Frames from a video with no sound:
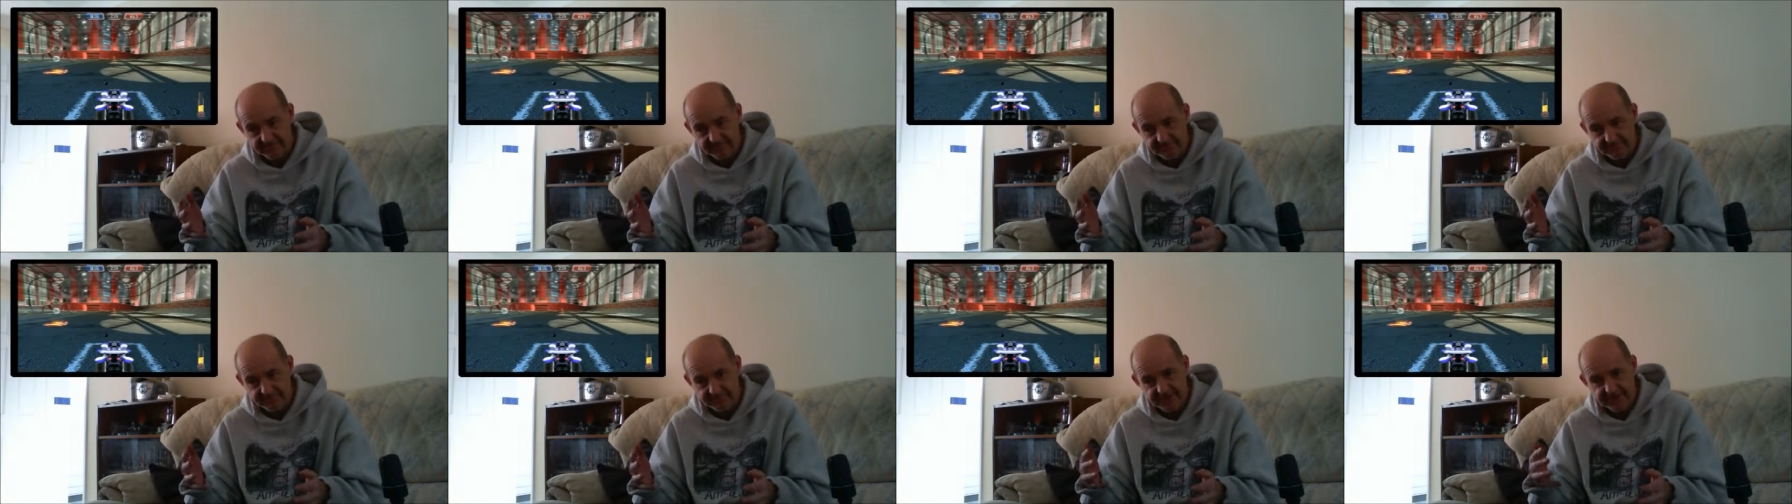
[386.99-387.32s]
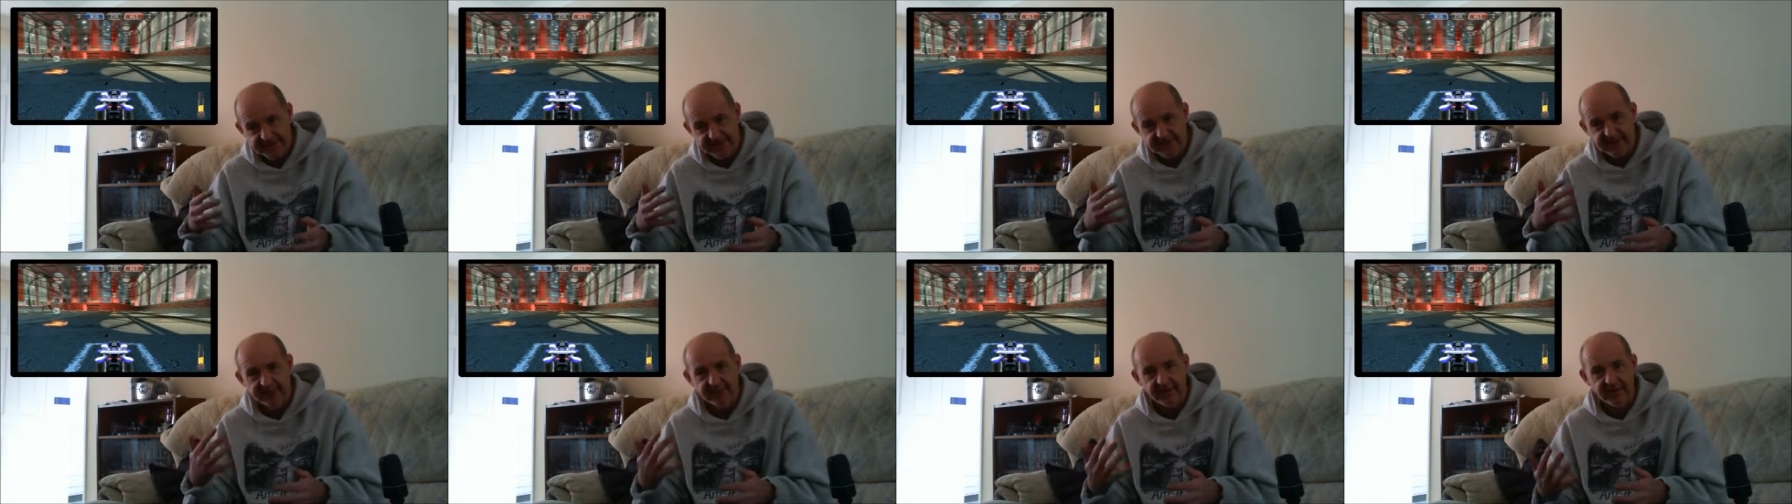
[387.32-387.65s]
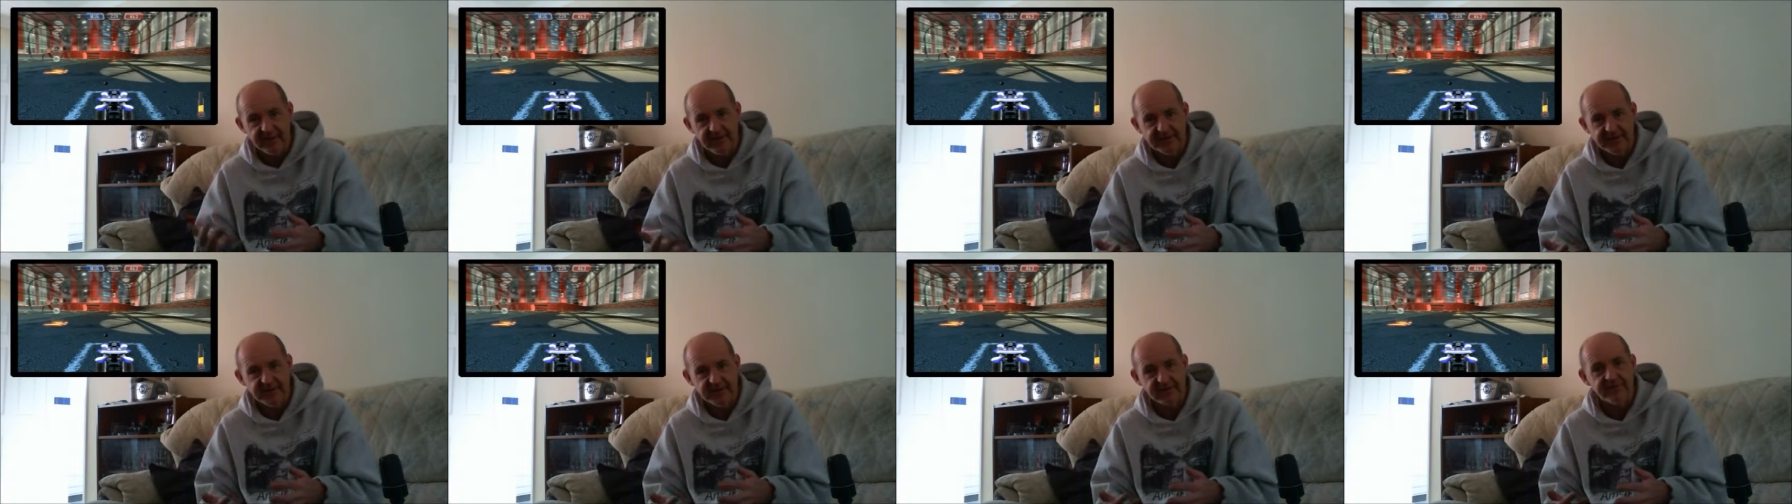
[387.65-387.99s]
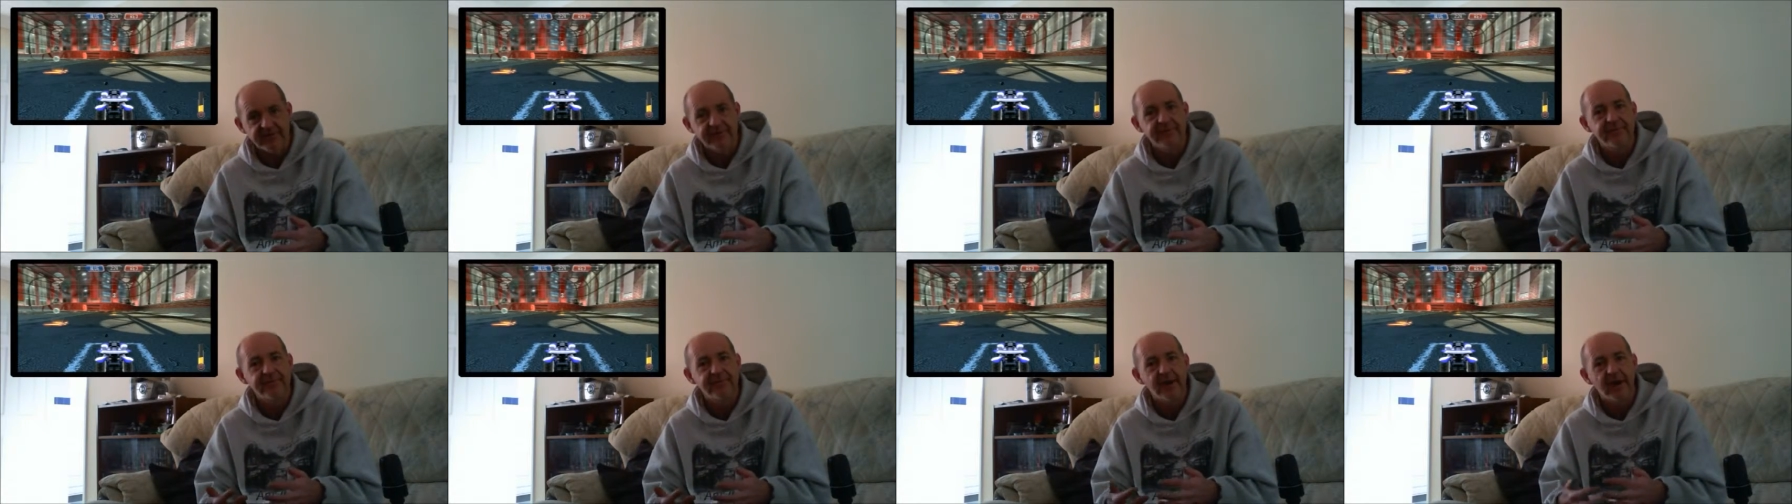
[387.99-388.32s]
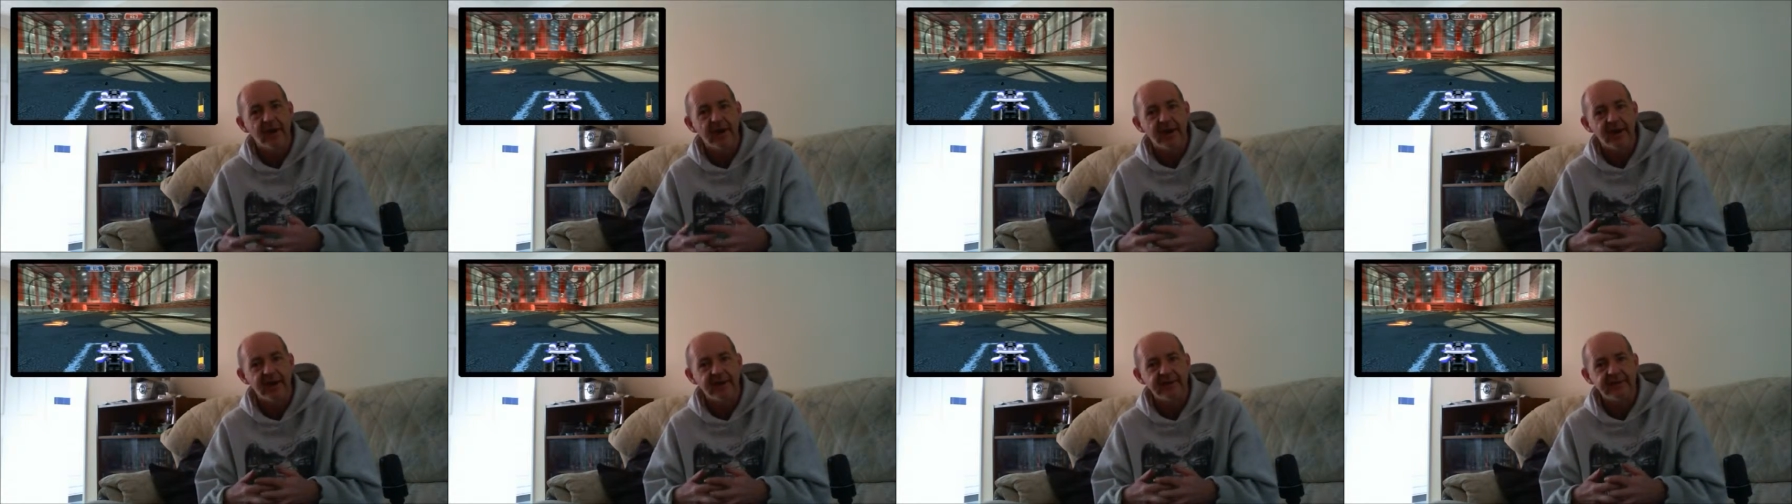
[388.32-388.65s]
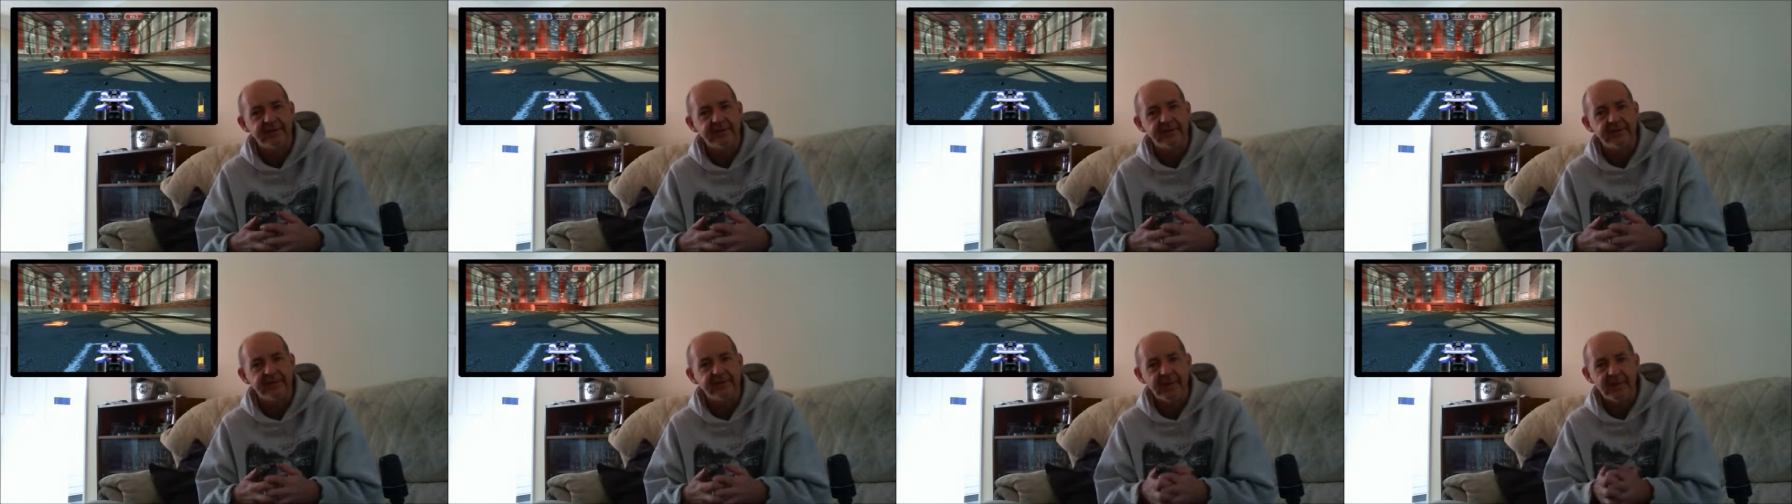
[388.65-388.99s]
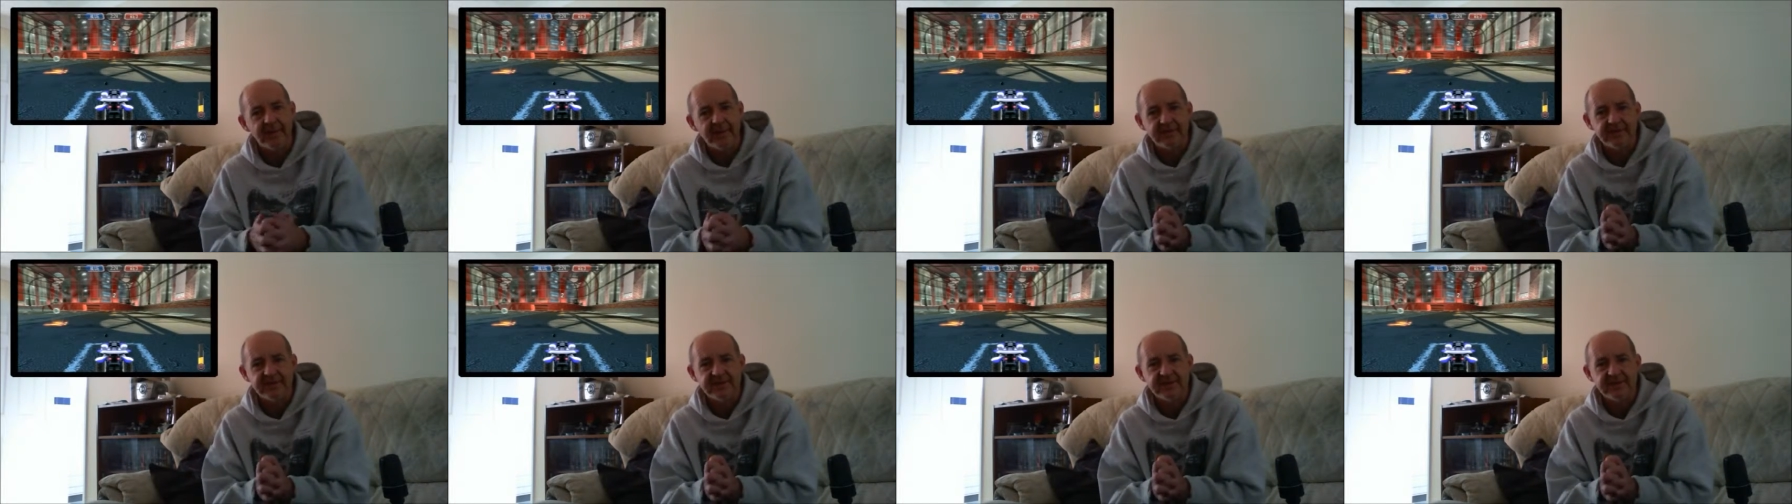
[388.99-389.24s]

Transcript: Civilization 5, maybe